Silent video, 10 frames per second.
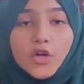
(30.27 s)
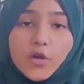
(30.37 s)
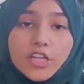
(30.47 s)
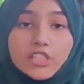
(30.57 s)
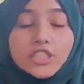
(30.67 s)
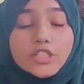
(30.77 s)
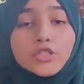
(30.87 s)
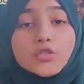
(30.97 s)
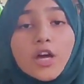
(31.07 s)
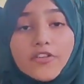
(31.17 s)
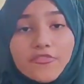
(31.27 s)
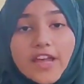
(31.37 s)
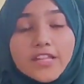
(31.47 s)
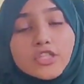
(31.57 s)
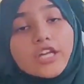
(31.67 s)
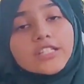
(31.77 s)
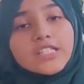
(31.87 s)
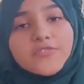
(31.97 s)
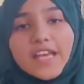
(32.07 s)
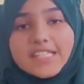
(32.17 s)
few questions to our friends on
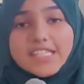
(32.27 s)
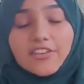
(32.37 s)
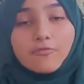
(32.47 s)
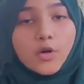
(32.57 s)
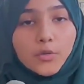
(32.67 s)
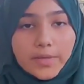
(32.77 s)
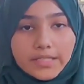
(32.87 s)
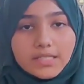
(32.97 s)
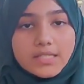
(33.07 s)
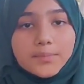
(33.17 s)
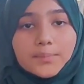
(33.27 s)
this festive moment.